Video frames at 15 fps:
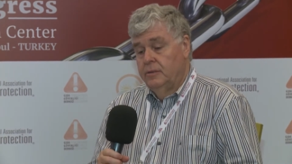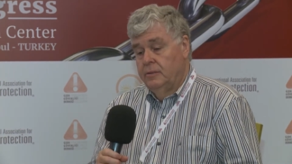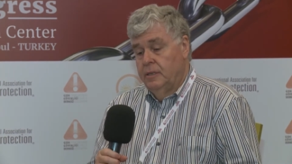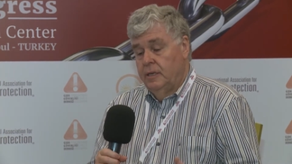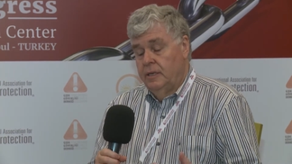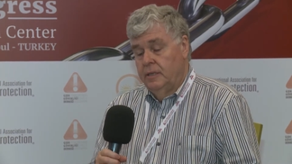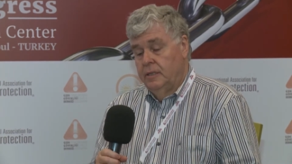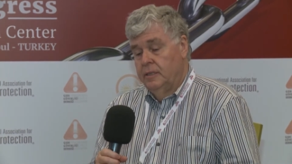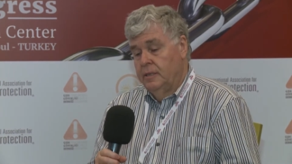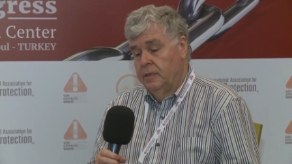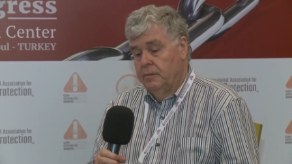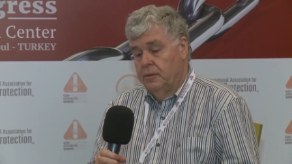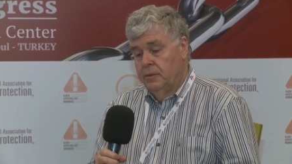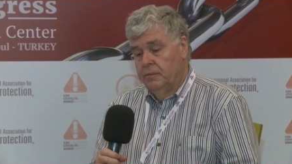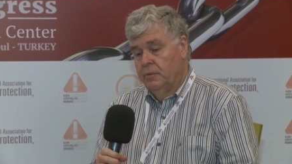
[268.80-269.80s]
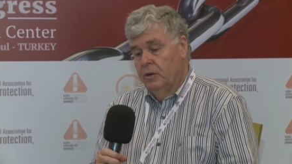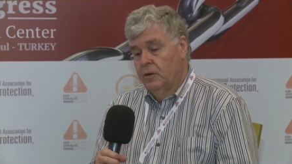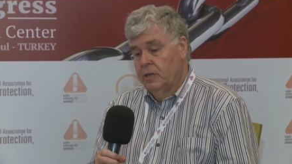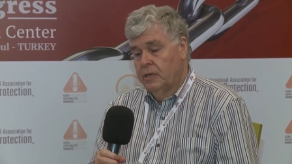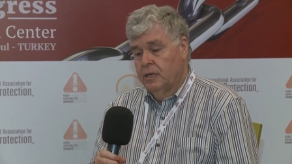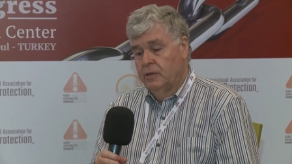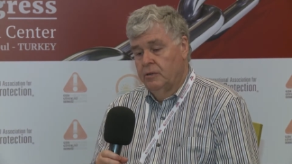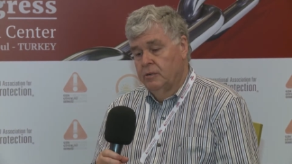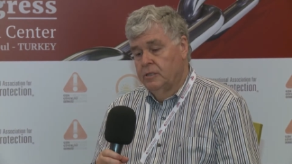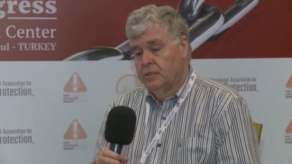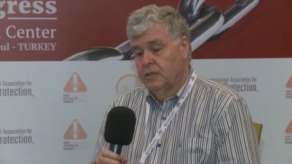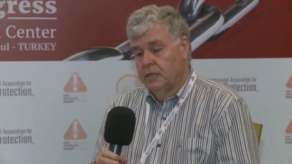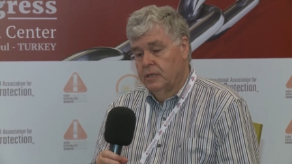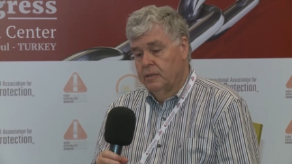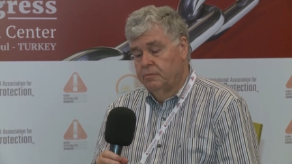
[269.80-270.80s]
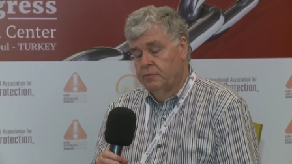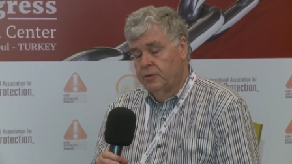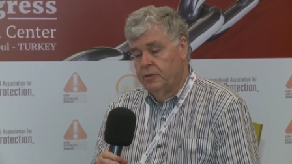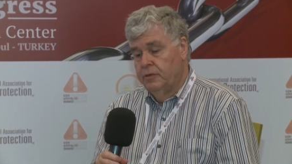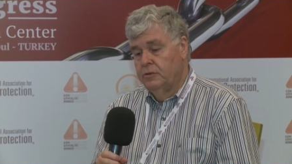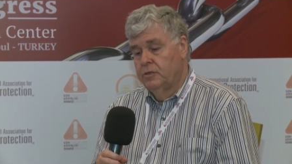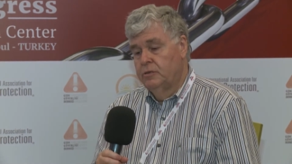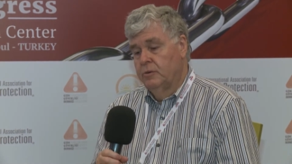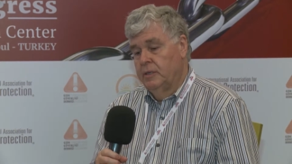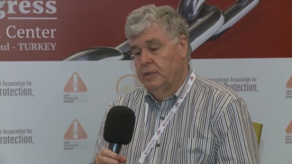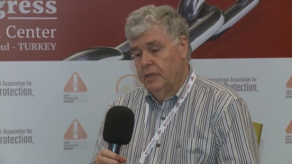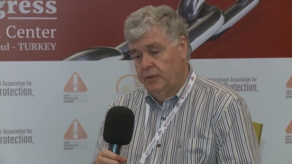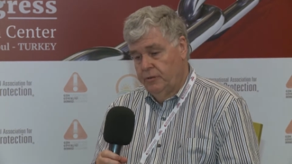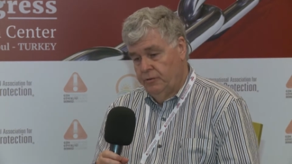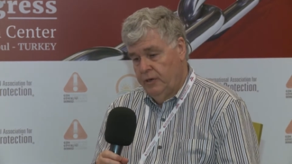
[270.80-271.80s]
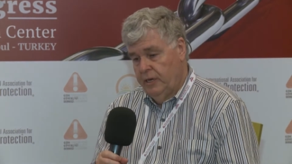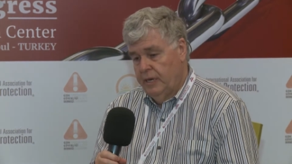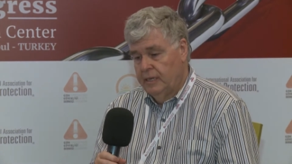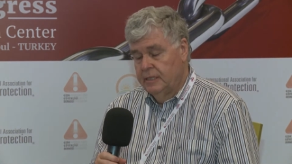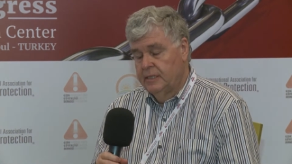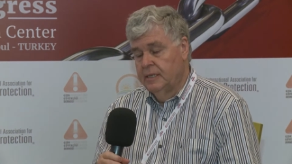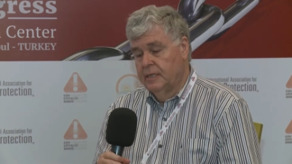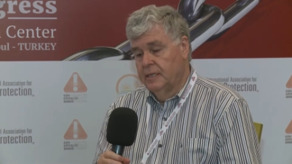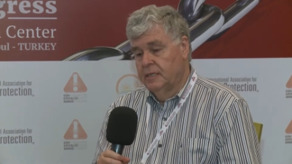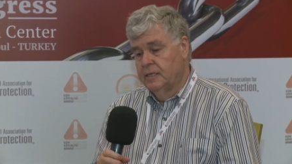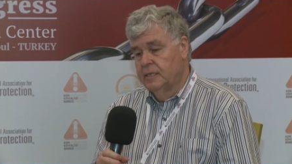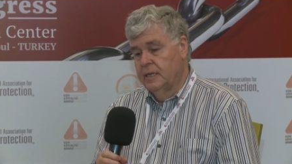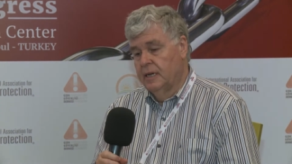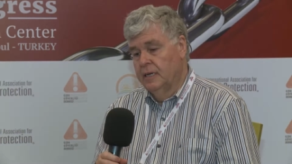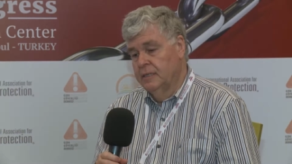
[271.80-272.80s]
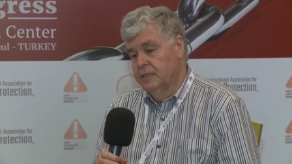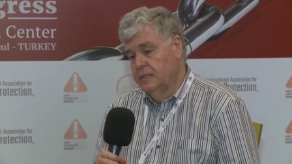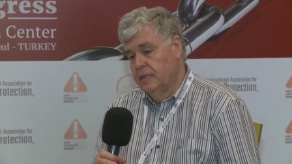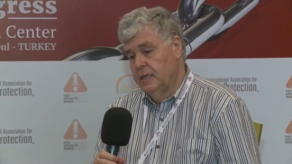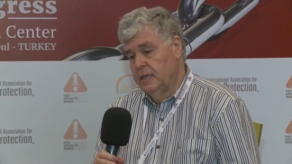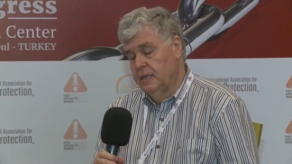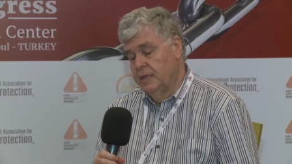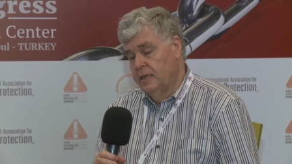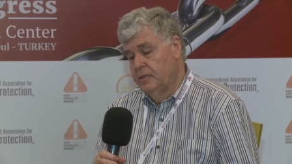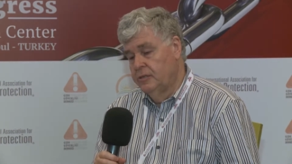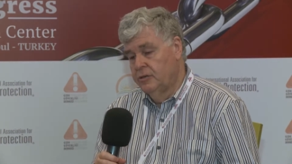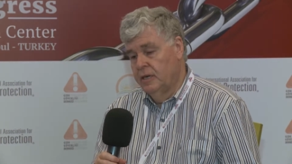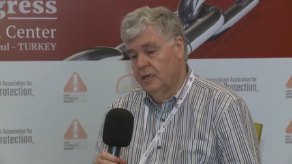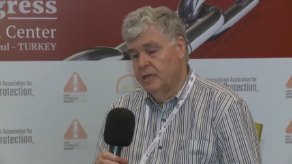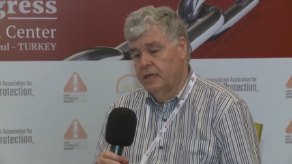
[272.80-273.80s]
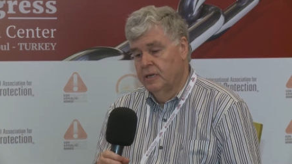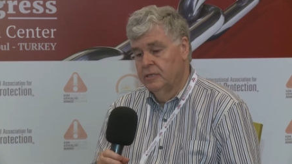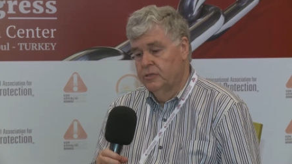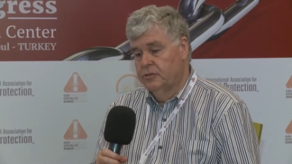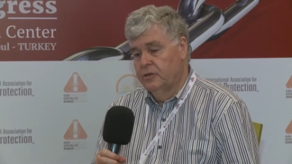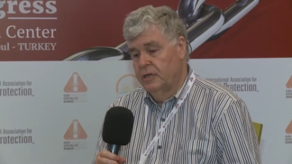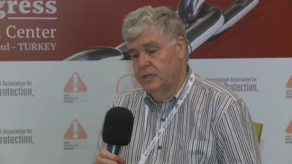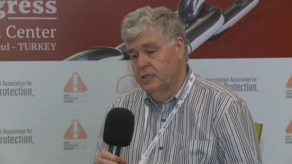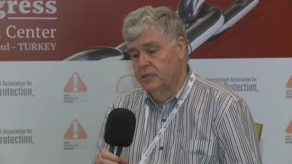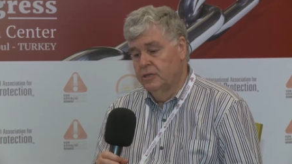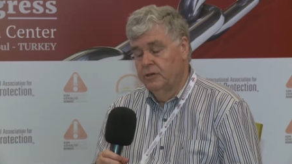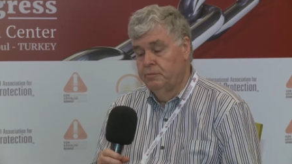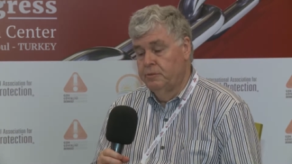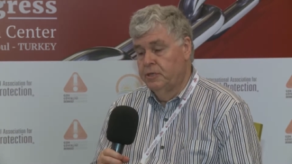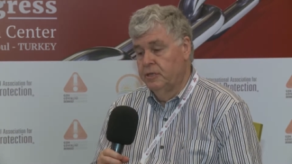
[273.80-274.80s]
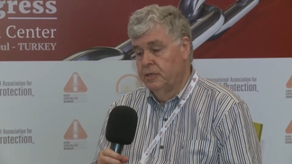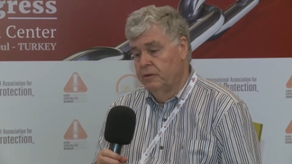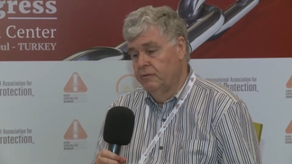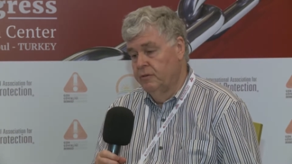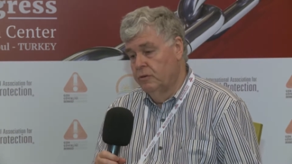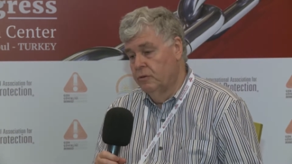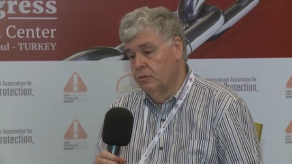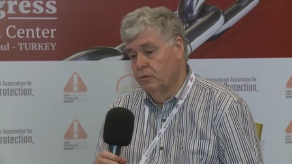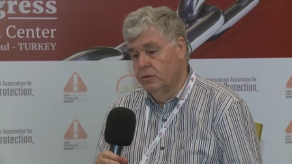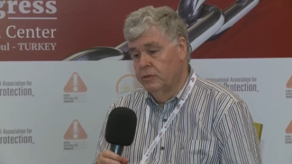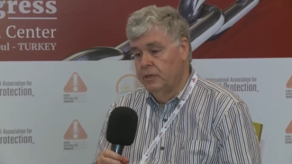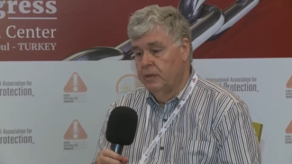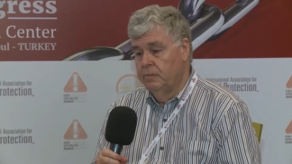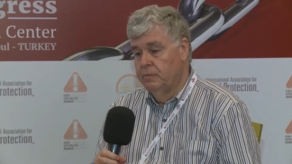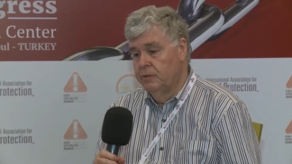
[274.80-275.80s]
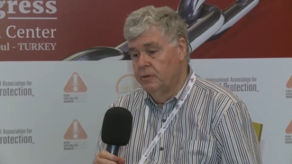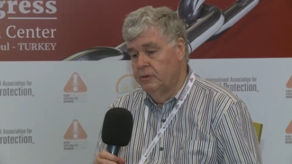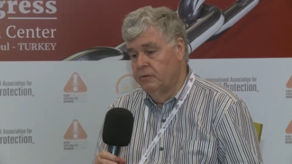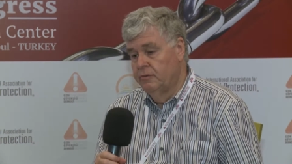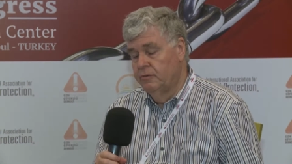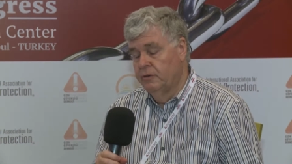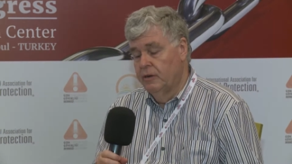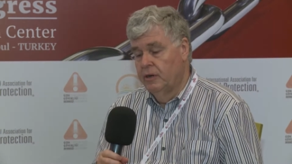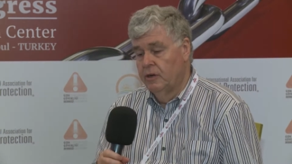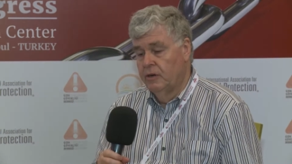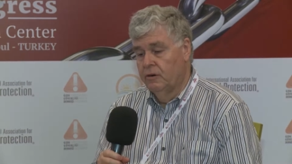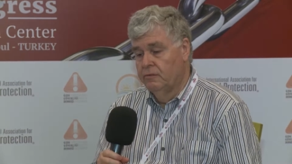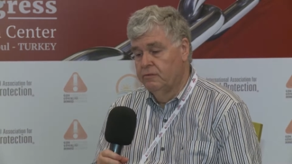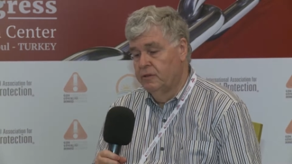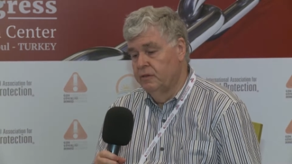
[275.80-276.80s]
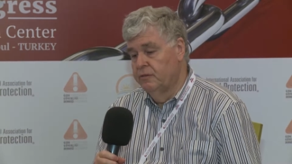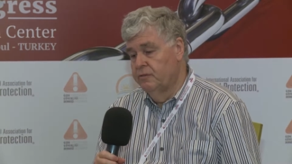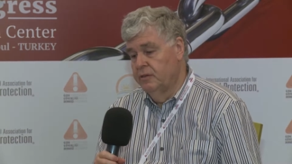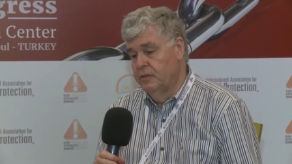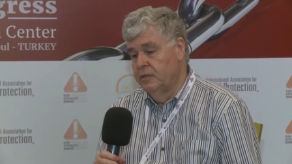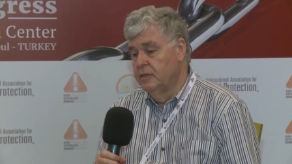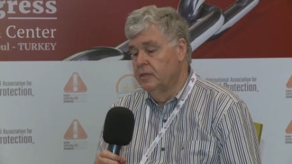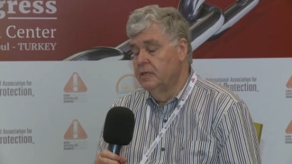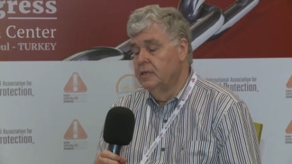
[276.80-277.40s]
the, the, the, molecules that are produced when they re-enter the cells, they, they trigger transcription of a whole number of, uh, of, different,